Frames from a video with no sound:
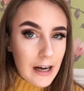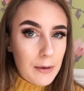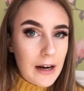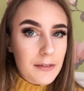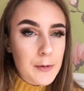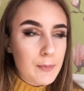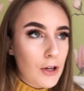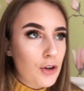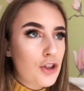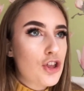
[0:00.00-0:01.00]
Now had my
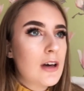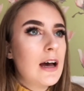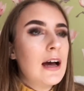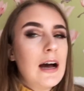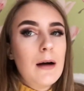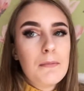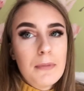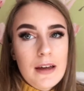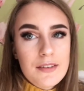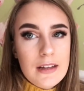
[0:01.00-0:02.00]
lunch. I'm
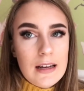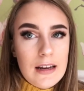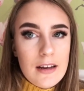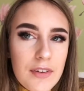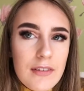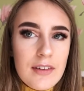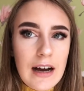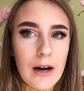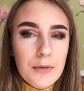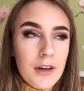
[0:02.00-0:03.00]
basically in
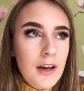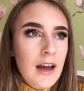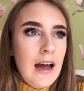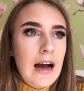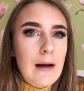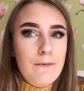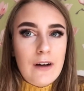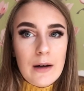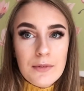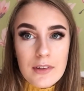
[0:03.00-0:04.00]
town. I
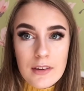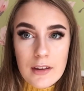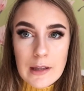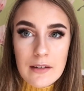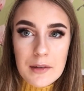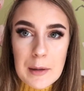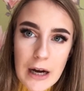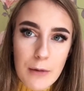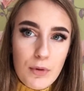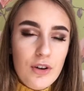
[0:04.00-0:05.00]
found these
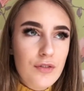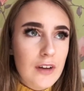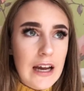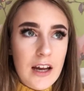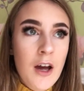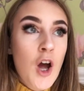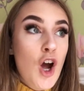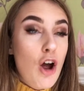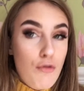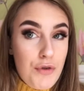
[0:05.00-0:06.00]
MacBooks for like
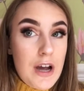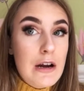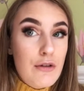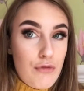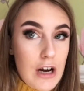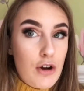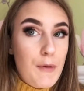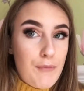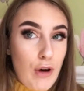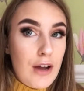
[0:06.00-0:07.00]
a really really
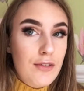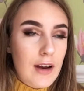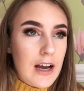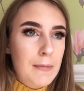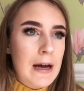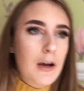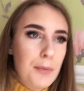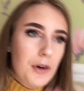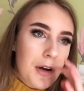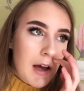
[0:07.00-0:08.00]
good price for like a
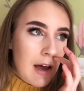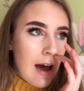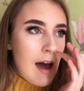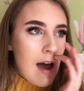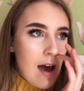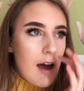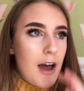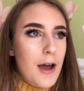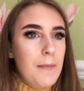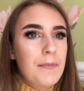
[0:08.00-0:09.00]
MacBook.
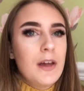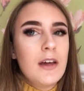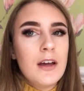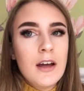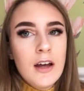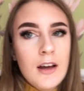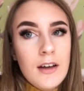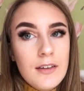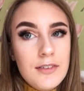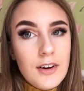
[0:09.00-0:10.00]
Um,
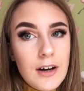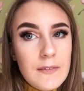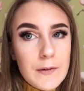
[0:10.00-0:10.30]
so I